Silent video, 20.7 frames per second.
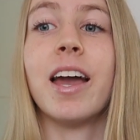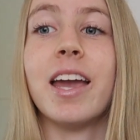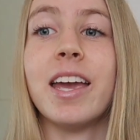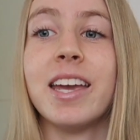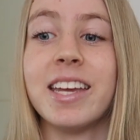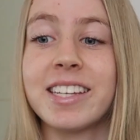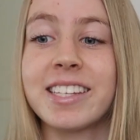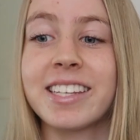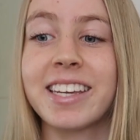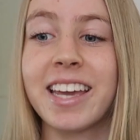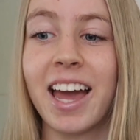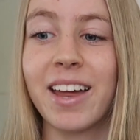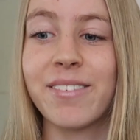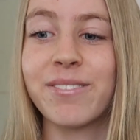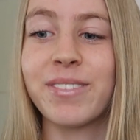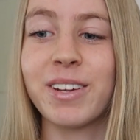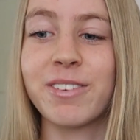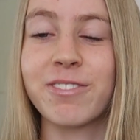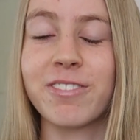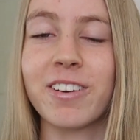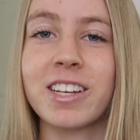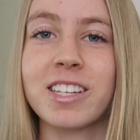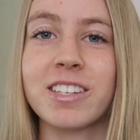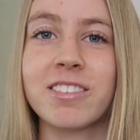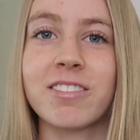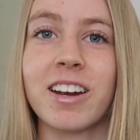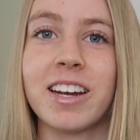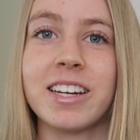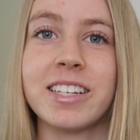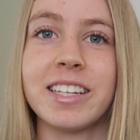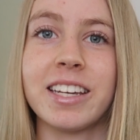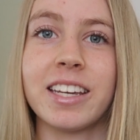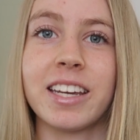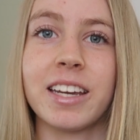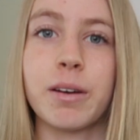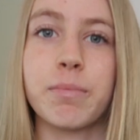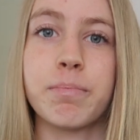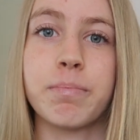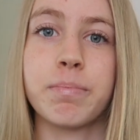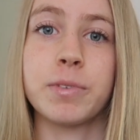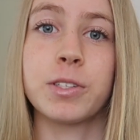It can be
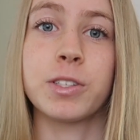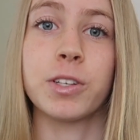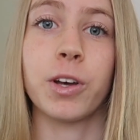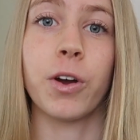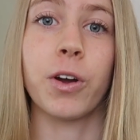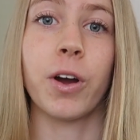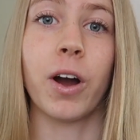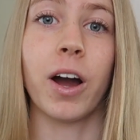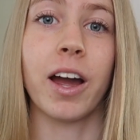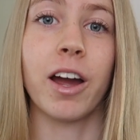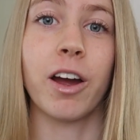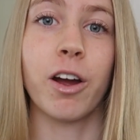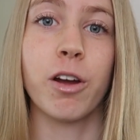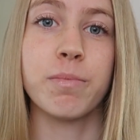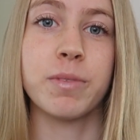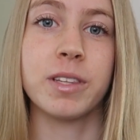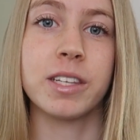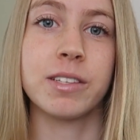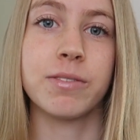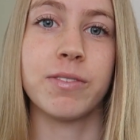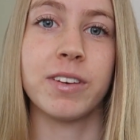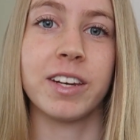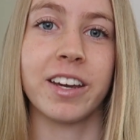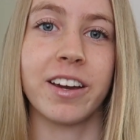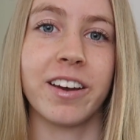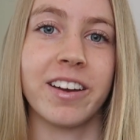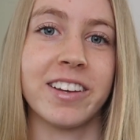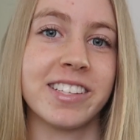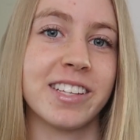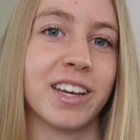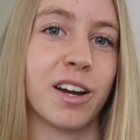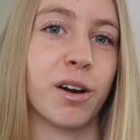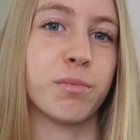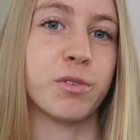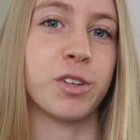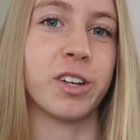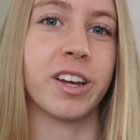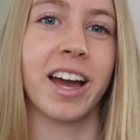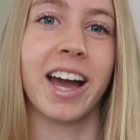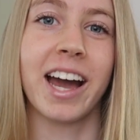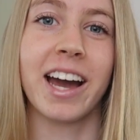frustrating, so I hope this video has helped
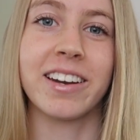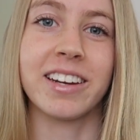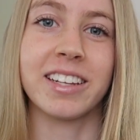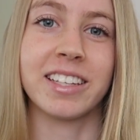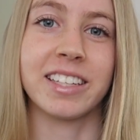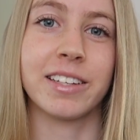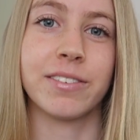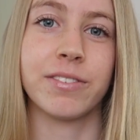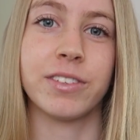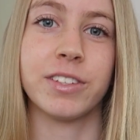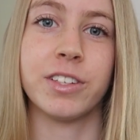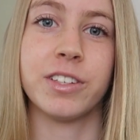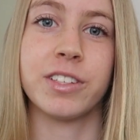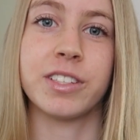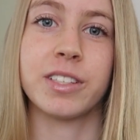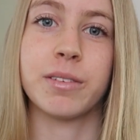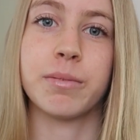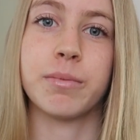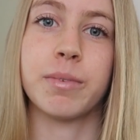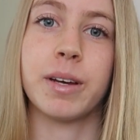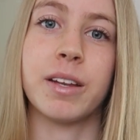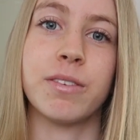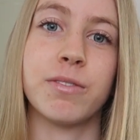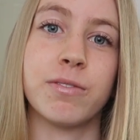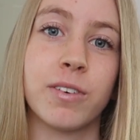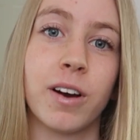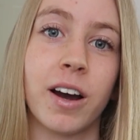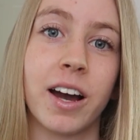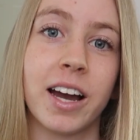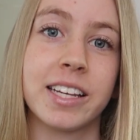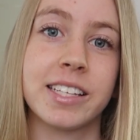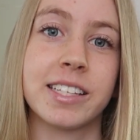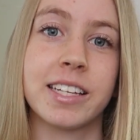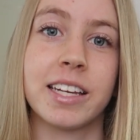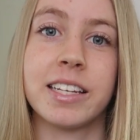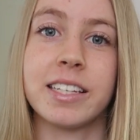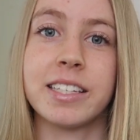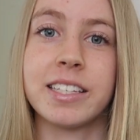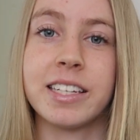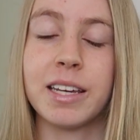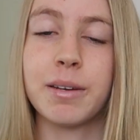you out and given you some advice
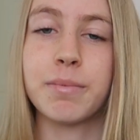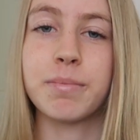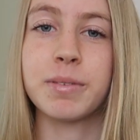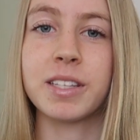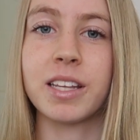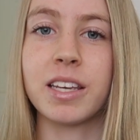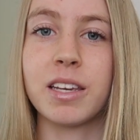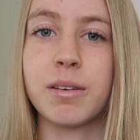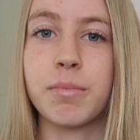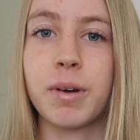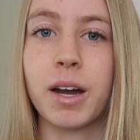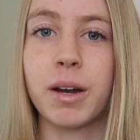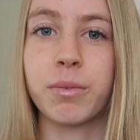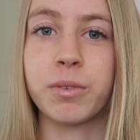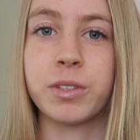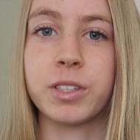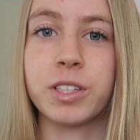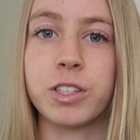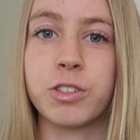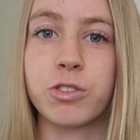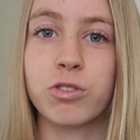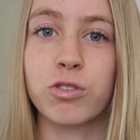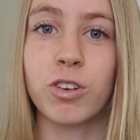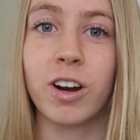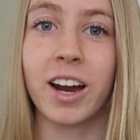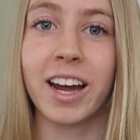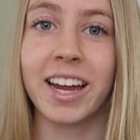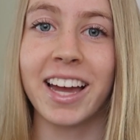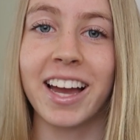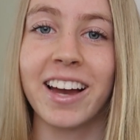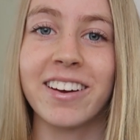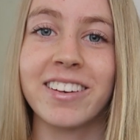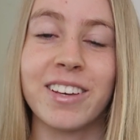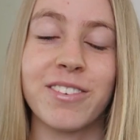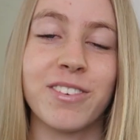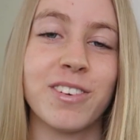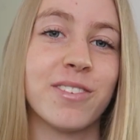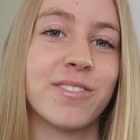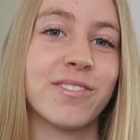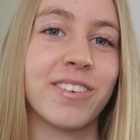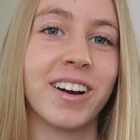and tips that you might want to try out
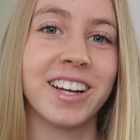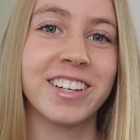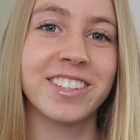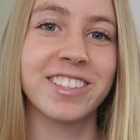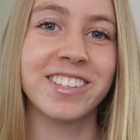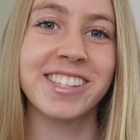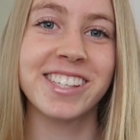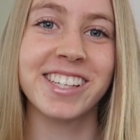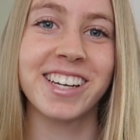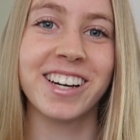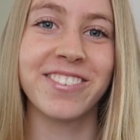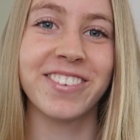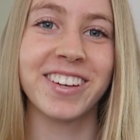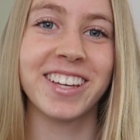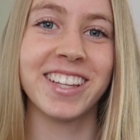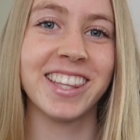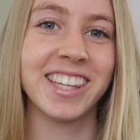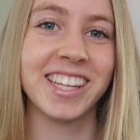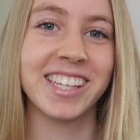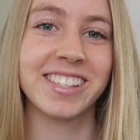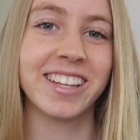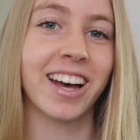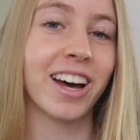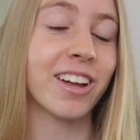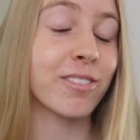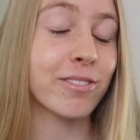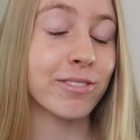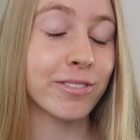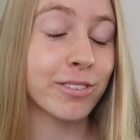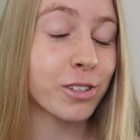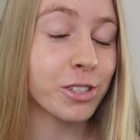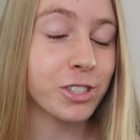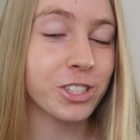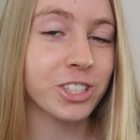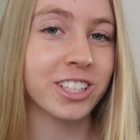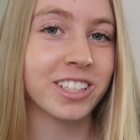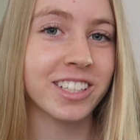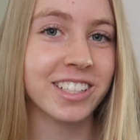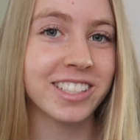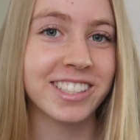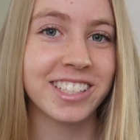if you find yourself in this
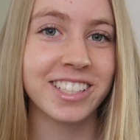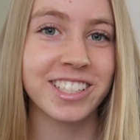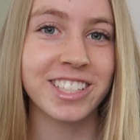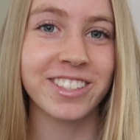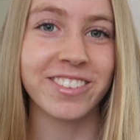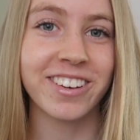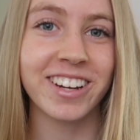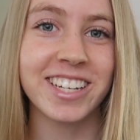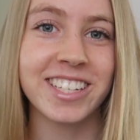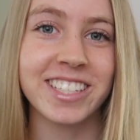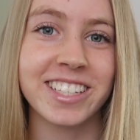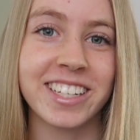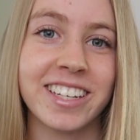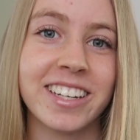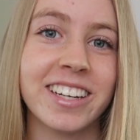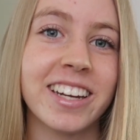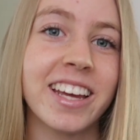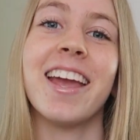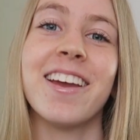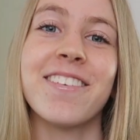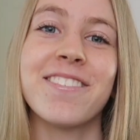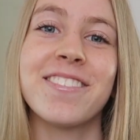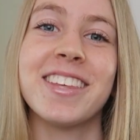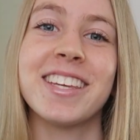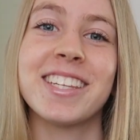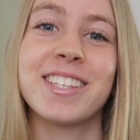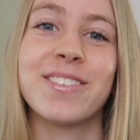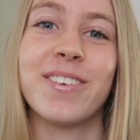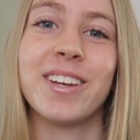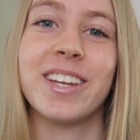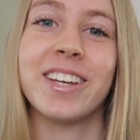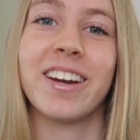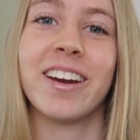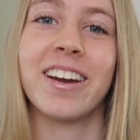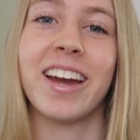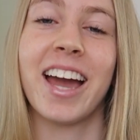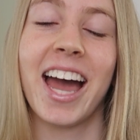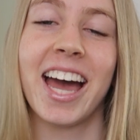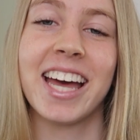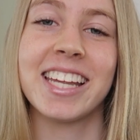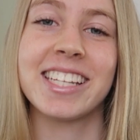unfortunate situation. If this video
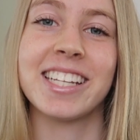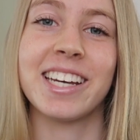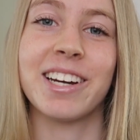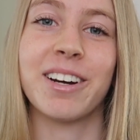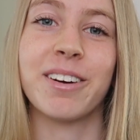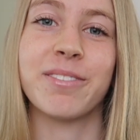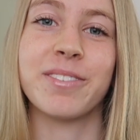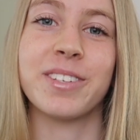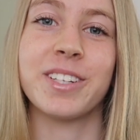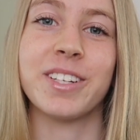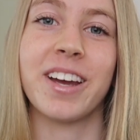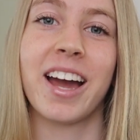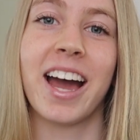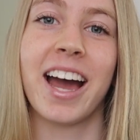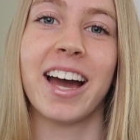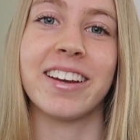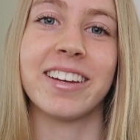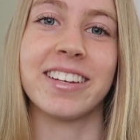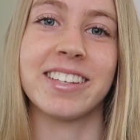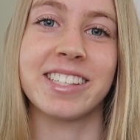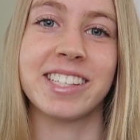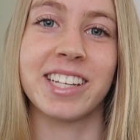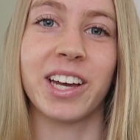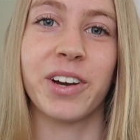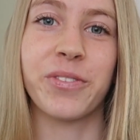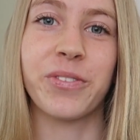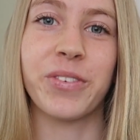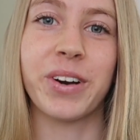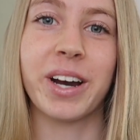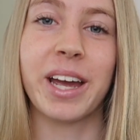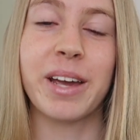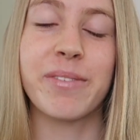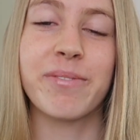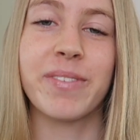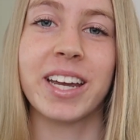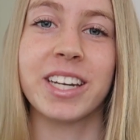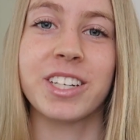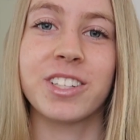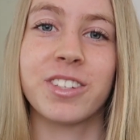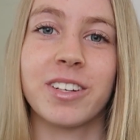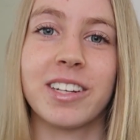has helped you out in some way,
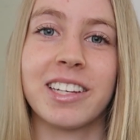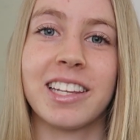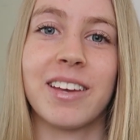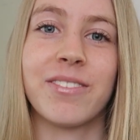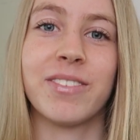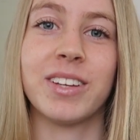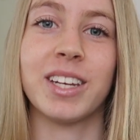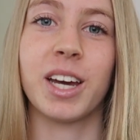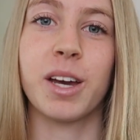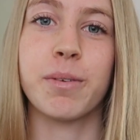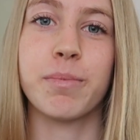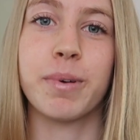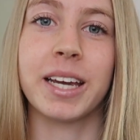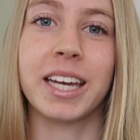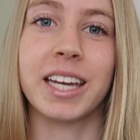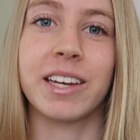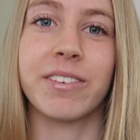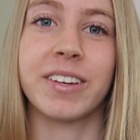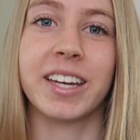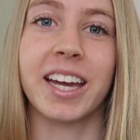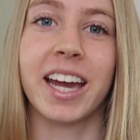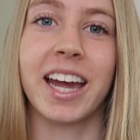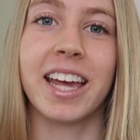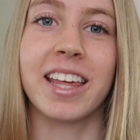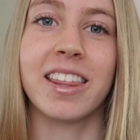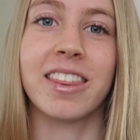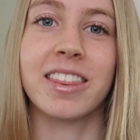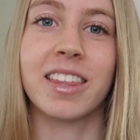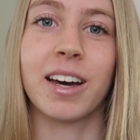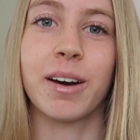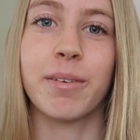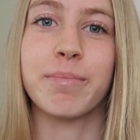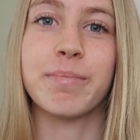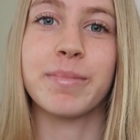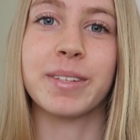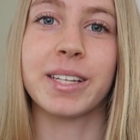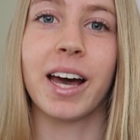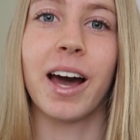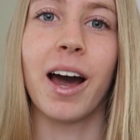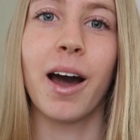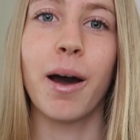make sure to let me know by giving it a
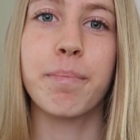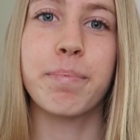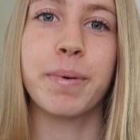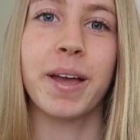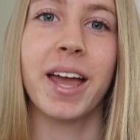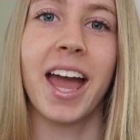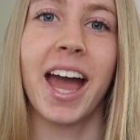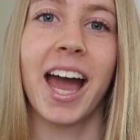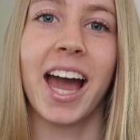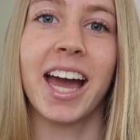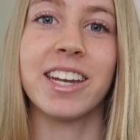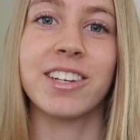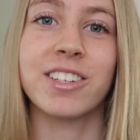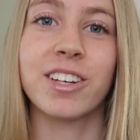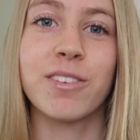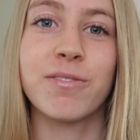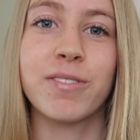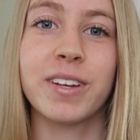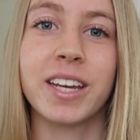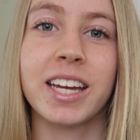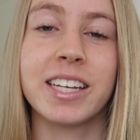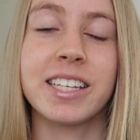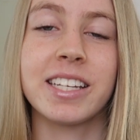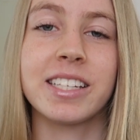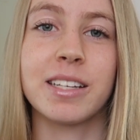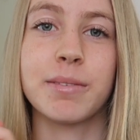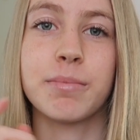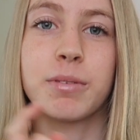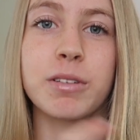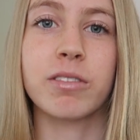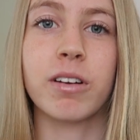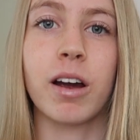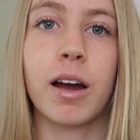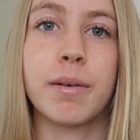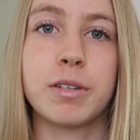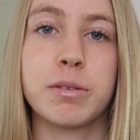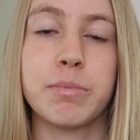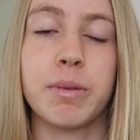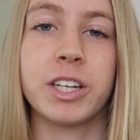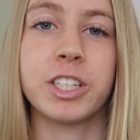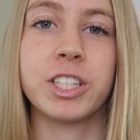thumbs up. And don't forget to
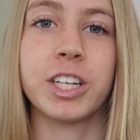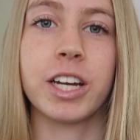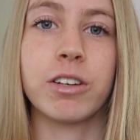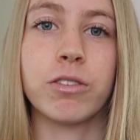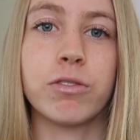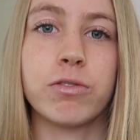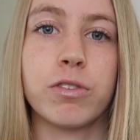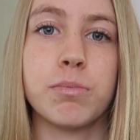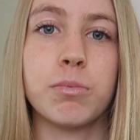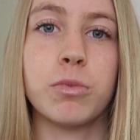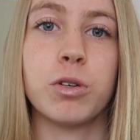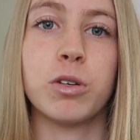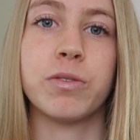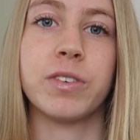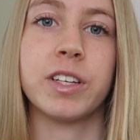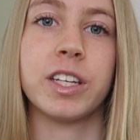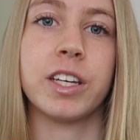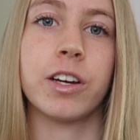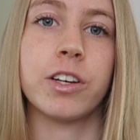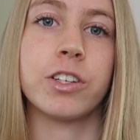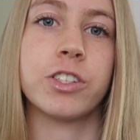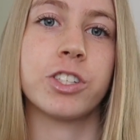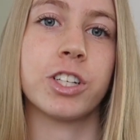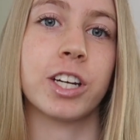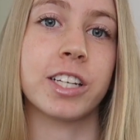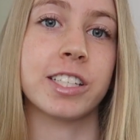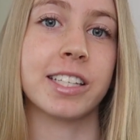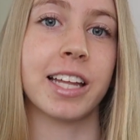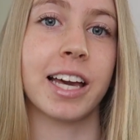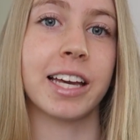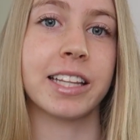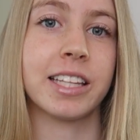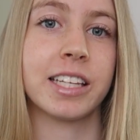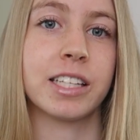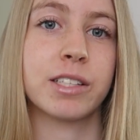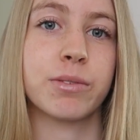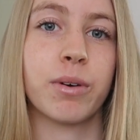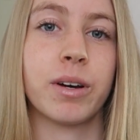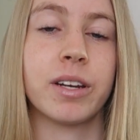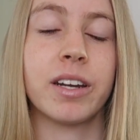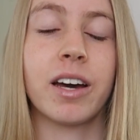subscribe to my channel for more videos just like
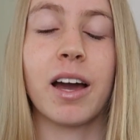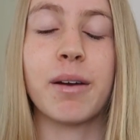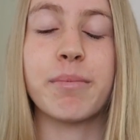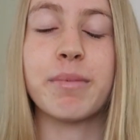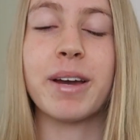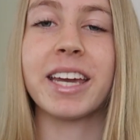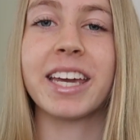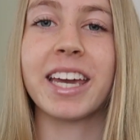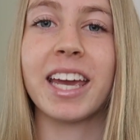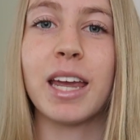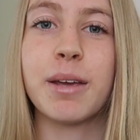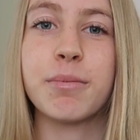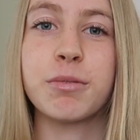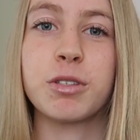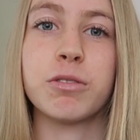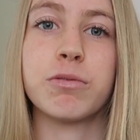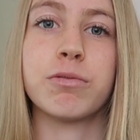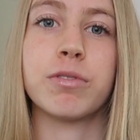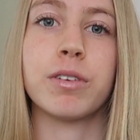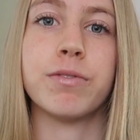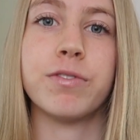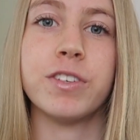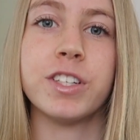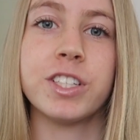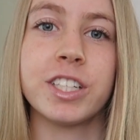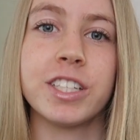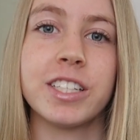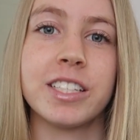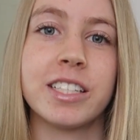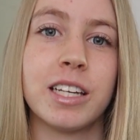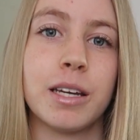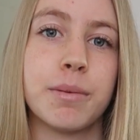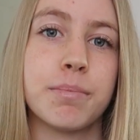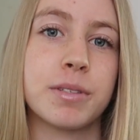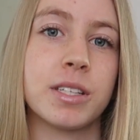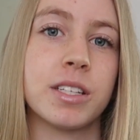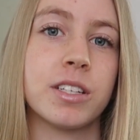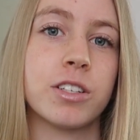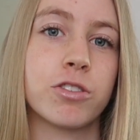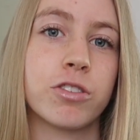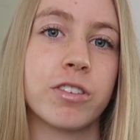this one. I make heaps of revision tips and